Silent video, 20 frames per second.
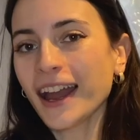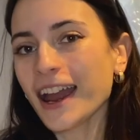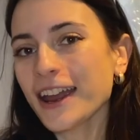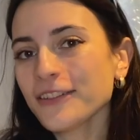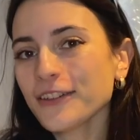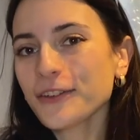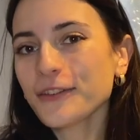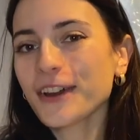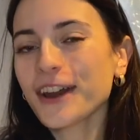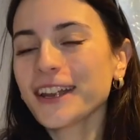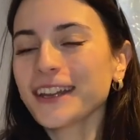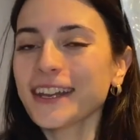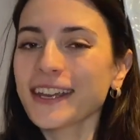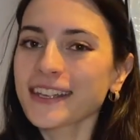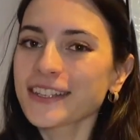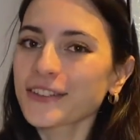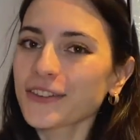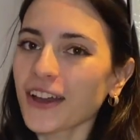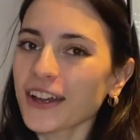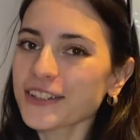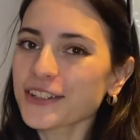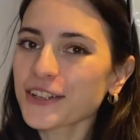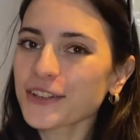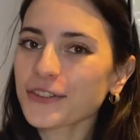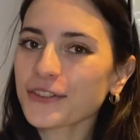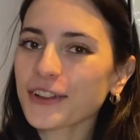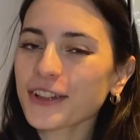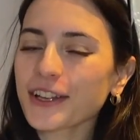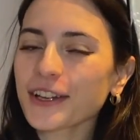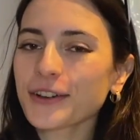Hi everyone, it's Fashion with
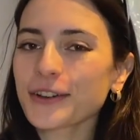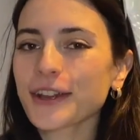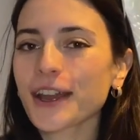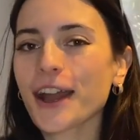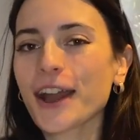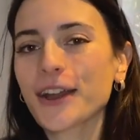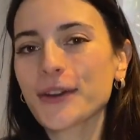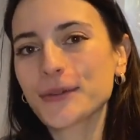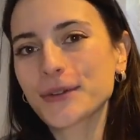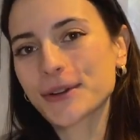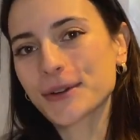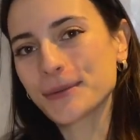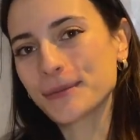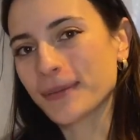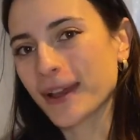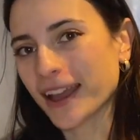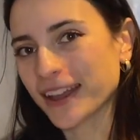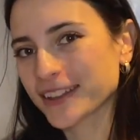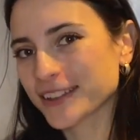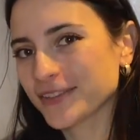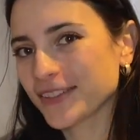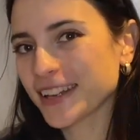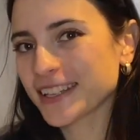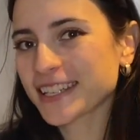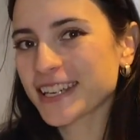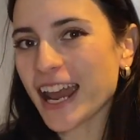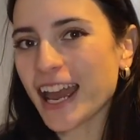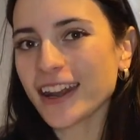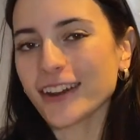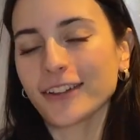Valeria and welcome back to my
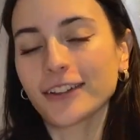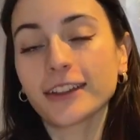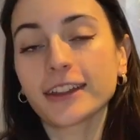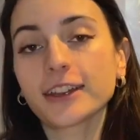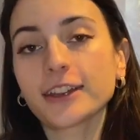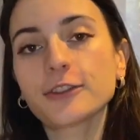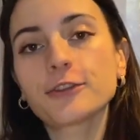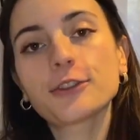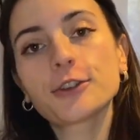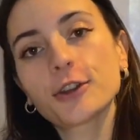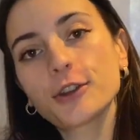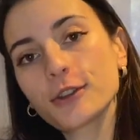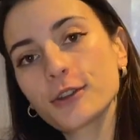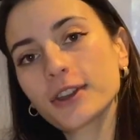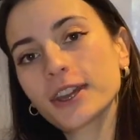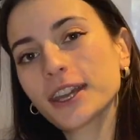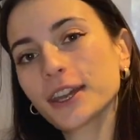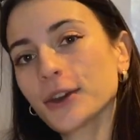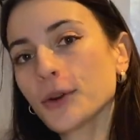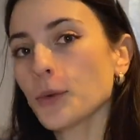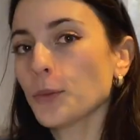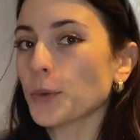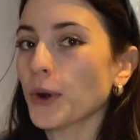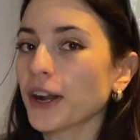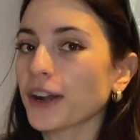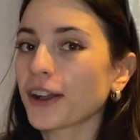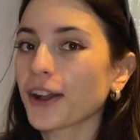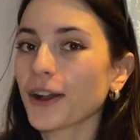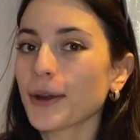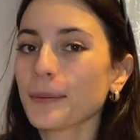channel. And if you're new here,
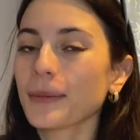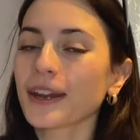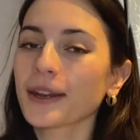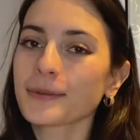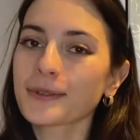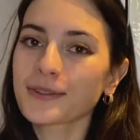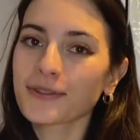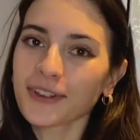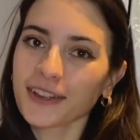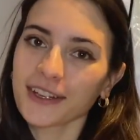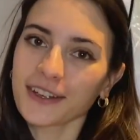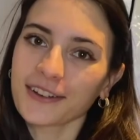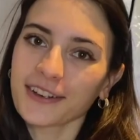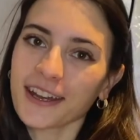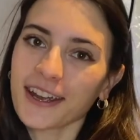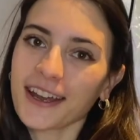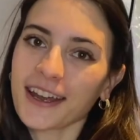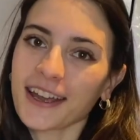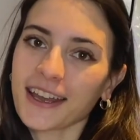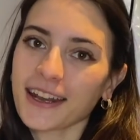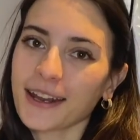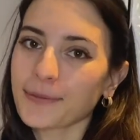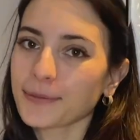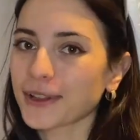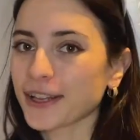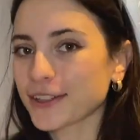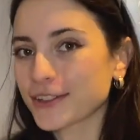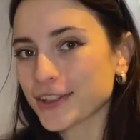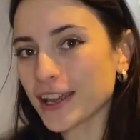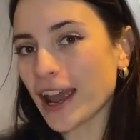welcome. My name is Valeria and I'm
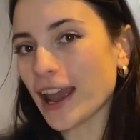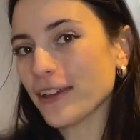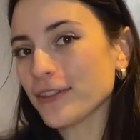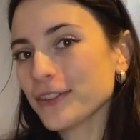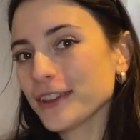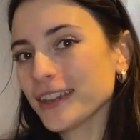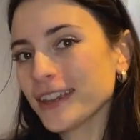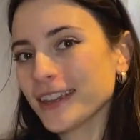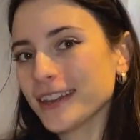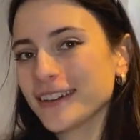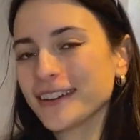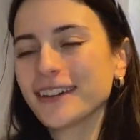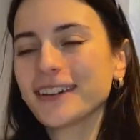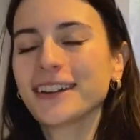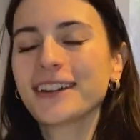glad to have you here.